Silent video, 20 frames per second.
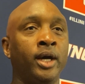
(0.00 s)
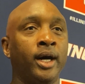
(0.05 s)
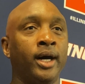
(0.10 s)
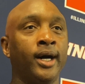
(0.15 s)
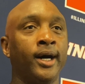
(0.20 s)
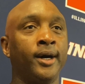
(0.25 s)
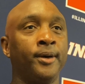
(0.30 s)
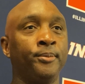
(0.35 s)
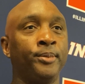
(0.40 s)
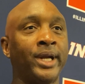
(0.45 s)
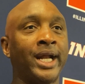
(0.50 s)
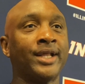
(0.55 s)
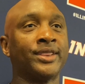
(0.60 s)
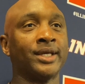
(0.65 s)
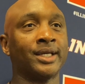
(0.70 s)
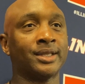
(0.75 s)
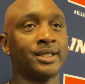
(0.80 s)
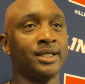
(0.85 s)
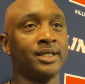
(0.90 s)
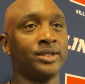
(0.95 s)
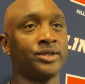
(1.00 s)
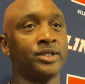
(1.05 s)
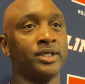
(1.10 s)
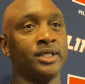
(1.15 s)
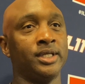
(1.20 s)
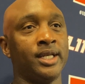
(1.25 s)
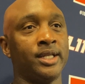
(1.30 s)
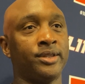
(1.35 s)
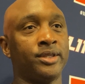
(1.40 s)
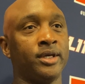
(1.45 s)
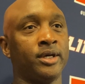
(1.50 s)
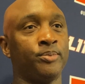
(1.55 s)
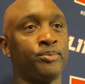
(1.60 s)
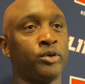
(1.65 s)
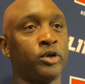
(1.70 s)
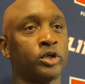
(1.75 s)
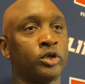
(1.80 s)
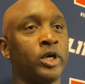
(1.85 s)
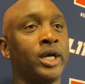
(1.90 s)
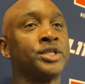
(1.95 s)
Um, but I think the, the, the
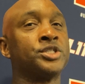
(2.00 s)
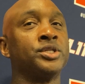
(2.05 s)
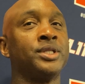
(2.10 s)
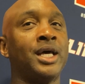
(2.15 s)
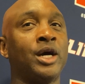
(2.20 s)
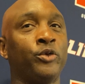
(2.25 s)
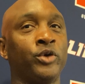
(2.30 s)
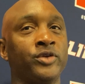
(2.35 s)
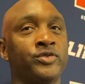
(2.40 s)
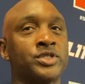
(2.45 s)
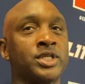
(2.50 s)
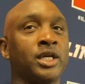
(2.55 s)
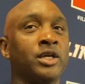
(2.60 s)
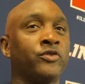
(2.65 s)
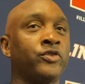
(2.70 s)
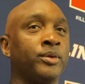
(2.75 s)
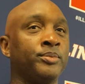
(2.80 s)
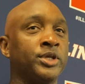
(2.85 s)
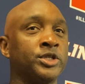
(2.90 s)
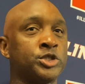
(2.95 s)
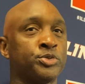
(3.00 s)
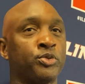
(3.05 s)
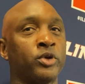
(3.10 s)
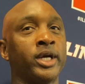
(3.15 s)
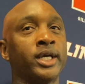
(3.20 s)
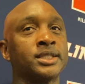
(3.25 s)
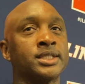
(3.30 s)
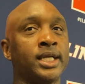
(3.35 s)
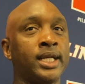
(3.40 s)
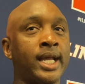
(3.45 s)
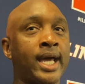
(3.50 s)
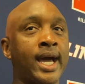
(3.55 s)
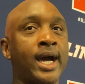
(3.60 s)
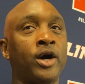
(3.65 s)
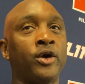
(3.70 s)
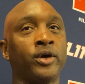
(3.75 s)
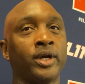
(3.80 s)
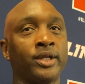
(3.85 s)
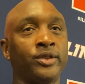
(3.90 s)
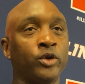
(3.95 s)
progression that we've seen from the spring to
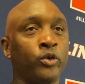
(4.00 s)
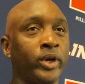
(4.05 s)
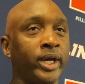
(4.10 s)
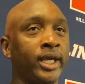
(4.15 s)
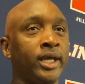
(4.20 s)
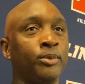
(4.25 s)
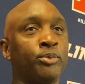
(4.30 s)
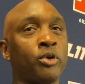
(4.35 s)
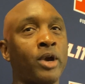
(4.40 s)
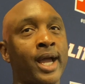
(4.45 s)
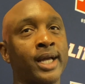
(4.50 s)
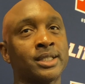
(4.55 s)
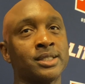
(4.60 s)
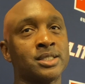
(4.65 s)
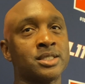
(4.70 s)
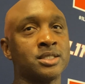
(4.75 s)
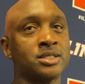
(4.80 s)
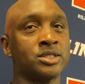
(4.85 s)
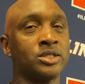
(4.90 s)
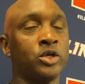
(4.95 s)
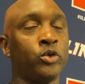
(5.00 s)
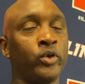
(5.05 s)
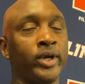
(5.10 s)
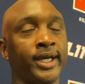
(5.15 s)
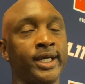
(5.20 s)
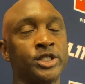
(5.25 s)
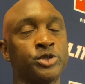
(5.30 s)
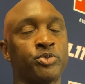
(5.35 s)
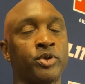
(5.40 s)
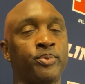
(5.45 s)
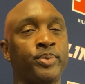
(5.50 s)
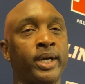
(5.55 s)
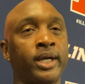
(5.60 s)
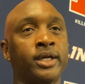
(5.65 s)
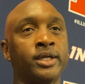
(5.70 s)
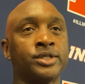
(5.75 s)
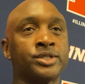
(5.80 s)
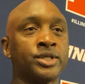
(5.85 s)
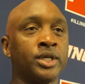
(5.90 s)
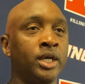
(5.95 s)
now and the way he practices and the way he
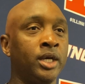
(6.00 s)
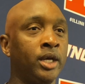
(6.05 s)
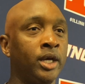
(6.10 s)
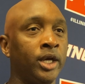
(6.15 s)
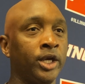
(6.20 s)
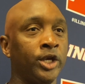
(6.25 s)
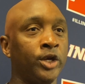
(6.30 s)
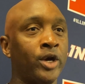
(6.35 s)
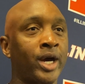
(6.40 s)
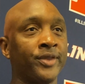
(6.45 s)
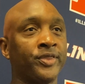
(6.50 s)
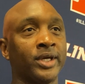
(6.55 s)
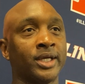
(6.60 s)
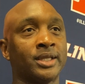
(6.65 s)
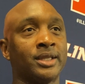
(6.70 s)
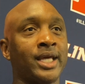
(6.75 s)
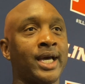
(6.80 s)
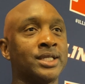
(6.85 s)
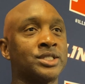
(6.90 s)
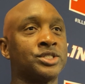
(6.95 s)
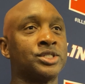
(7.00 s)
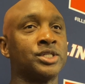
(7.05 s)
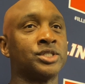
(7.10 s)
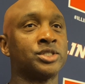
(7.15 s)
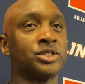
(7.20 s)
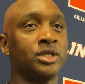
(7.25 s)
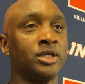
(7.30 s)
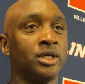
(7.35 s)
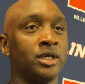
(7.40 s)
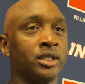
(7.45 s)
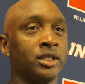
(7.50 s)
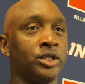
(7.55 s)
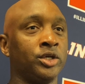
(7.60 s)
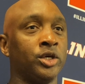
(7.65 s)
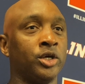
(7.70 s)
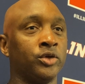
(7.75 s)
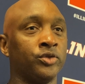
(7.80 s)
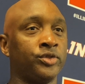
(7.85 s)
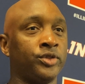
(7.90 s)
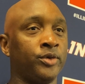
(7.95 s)
prepares, you know, I think that's just a, you
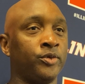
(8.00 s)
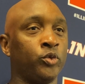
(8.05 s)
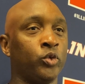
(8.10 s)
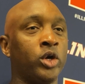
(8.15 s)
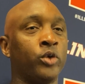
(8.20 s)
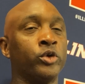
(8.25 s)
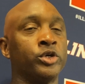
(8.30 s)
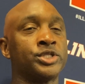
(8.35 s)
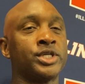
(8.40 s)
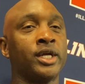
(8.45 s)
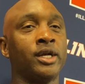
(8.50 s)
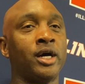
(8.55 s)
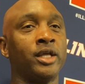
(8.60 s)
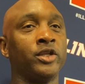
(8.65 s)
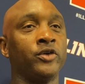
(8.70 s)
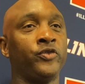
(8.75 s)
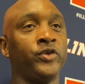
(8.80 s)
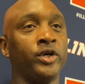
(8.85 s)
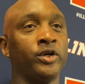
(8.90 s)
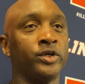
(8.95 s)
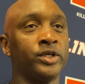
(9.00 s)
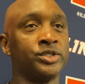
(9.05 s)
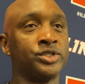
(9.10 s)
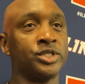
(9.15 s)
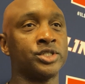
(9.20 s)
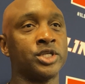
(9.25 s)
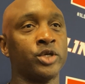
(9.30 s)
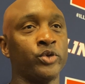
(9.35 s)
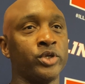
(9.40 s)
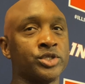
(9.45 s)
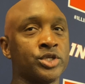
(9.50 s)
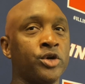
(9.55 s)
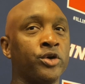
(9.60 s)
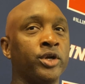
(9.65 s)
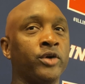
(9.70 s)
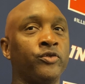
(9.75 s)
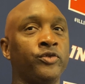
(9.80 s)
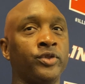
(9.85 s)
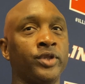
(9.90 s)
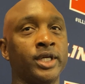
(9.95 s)
know, the, what we're seeing on the field is just a result
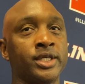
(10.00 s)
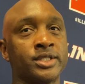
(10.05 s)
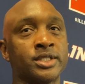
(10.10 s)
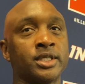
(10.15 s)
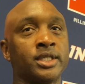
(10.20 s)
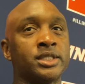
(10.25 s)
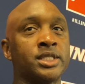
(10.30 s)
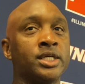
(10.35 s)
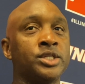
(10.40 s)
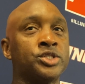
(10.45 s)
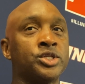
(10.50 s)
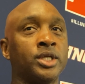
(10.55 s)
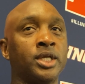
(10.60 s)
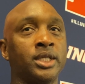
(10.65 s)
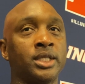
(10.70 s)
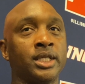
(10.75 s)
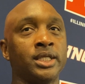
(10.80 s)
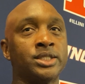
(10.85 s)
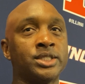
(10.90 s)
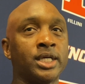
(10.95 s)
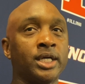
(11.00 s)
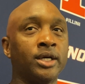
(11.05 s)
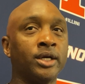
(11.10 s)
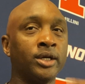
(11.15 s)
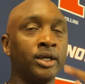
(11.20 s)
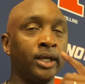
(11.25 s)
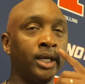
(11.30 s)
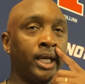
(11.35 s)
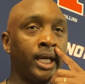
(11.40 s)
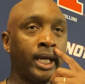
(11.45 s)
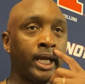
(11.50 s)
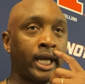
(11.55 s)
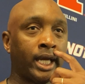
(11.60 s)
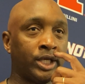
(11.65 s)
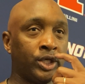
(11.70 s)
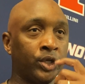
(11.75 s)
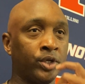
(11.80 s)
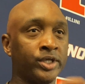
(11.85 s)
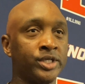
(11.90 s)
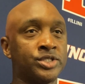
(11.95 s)
of his attention to detail.
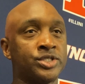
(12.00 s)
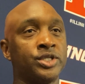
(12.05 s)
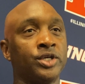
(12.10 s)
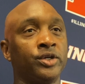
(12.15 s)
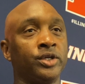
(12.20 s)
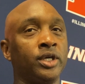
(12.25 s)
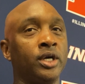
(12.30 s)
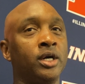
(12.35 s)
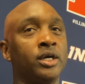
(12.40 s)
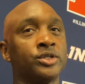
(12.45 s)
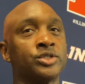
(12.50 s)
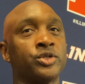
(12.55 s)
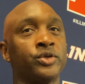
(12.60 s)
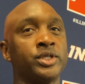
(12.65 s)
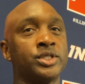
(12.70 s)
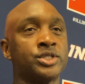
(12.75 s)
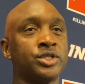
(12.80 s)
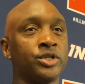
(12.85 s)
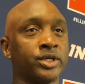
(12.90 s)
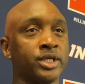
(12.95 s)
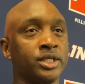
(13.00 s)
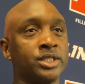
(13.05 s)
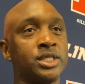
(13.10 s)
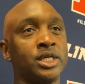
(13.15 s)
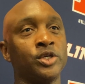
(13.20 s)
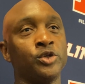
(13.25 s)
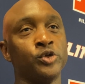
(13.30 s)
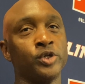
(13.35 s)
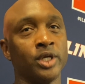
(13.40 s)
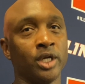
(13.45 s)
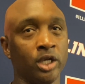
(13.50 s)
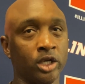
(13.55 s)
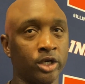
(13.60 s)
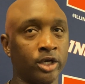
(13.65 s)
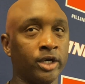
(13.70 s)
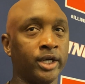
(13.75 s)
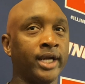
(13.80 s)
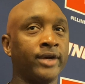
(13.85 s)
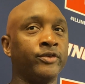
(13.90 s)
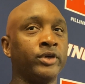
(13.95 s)
And, you know, he's still young, so he's still continuing to
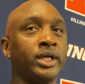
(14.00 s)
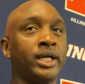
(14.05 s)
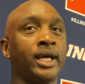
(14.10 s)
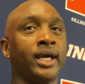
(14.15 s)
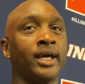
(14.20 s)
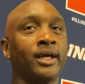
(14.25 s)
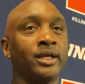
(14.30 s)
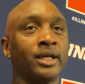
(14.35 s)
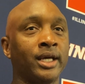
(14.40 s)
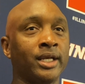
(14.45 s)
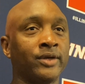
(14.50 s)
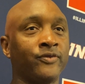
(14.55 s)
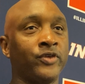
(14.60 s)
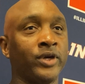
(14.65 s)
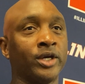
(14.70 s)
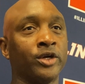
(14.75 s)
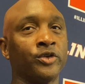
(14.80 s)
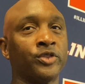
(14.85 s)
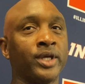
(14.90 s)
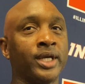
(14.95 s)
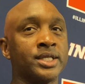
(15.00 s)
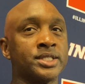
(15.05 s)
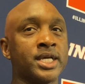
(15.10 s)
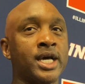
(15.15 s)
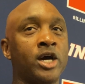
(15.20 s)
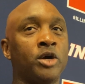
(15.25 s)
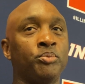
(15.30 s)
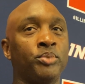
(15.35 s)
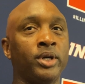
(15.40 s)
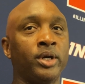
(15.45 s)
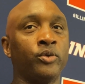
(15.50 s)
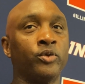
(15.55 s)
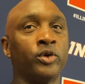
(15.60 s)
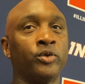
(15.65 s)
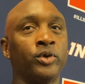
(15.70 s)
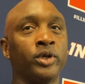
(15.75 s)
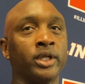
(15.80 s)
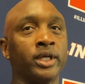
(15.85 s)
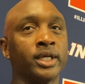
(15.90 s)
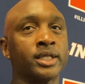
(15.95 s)
learn every day and, and figure things out. But we're
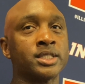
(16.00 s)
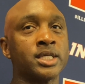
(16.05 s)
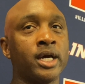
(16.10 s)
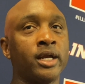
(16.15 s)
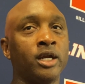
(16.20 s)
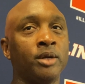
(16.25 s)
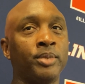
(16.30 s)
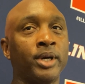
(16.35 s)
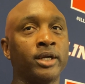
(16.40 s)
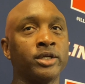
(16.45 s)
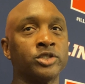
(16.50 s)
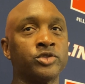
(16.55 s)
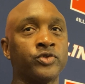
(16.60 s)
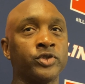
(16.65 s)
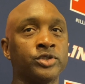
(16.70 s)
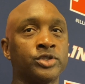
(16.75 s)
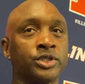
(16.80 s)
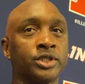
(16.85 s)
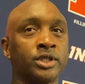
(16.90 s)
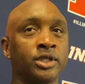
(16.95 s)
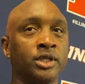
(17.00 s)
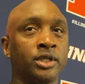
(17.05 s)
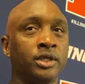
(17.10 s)
really excited about his future.